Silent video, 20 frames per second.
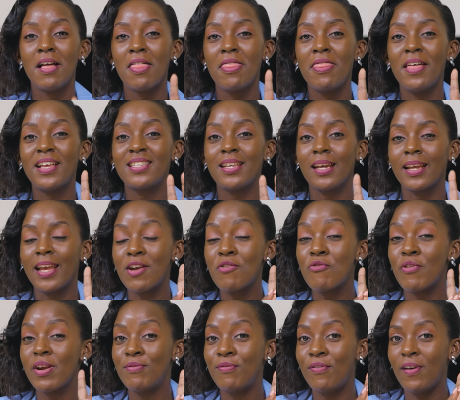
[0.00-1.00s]
The second
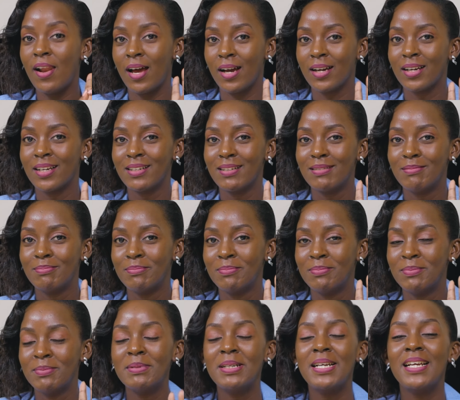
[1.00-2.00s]
red flag
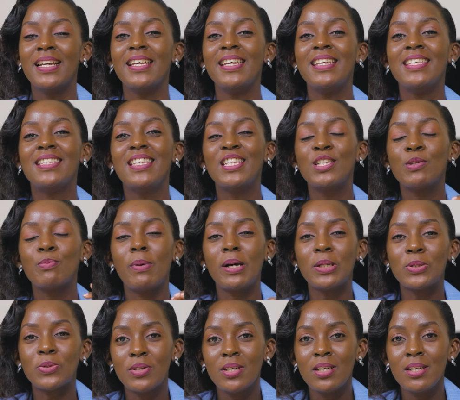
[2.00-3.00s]
is this
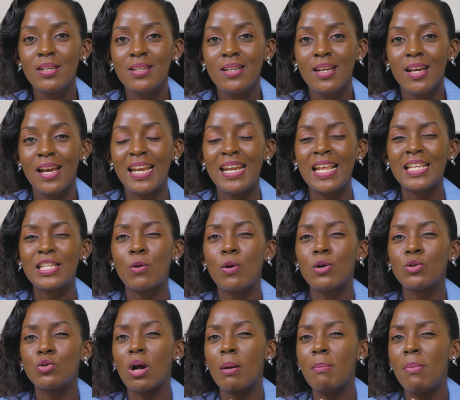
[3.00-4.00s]
person doesn't
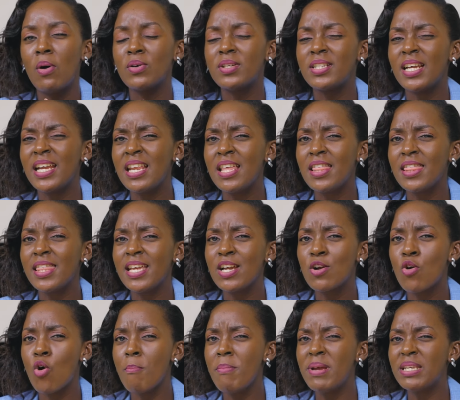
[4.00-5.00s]
want to talk about anything
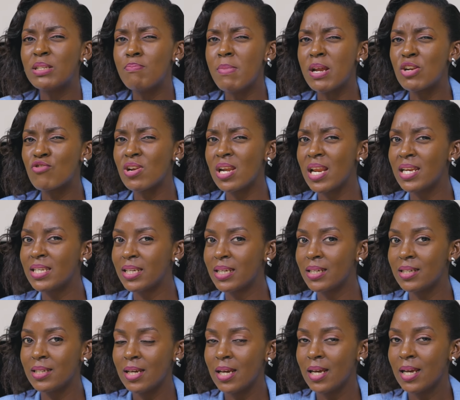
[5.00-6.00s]
commitment
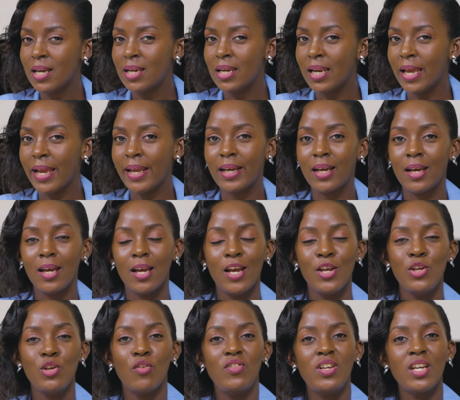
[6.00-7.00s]
related. Like
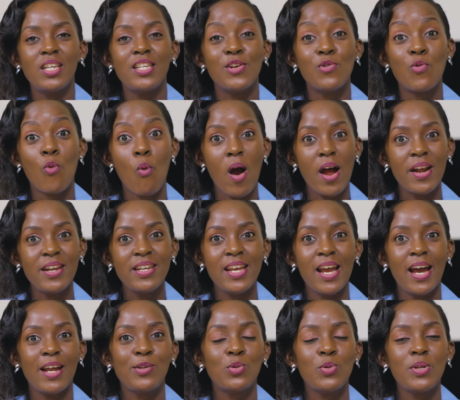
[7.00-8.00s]
you've dated 1
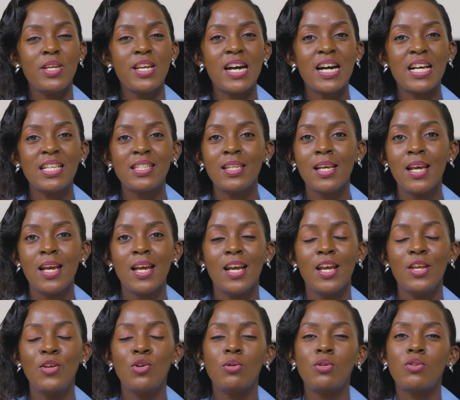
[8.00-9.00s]
year, 2 years,
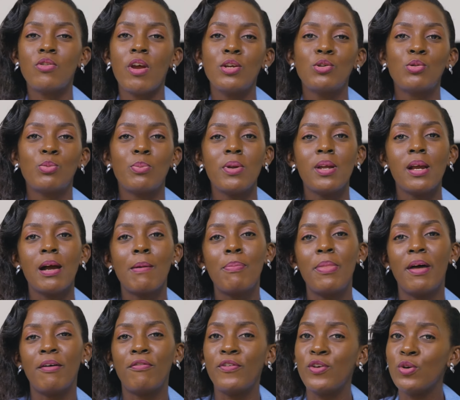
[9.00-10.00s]
you try to bring up
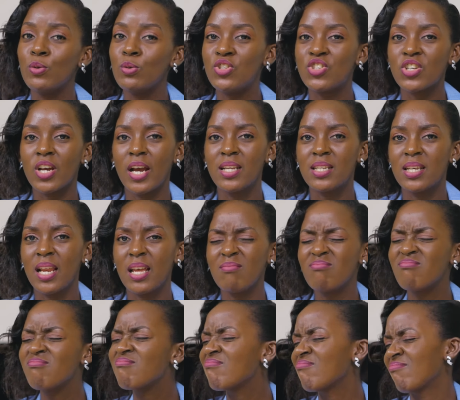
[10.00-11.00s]
the future. He's like,
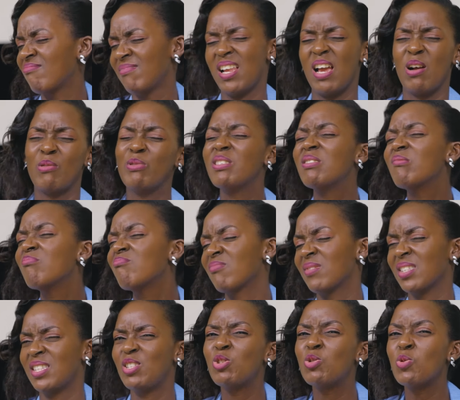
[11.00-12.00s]

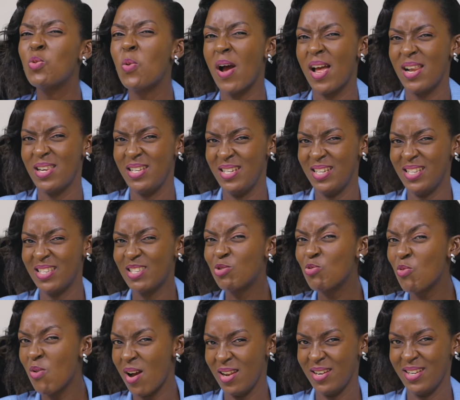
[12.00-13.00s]
it's too early. It's
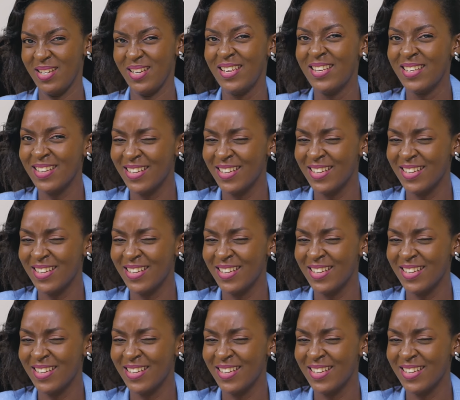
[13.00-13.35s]
too early.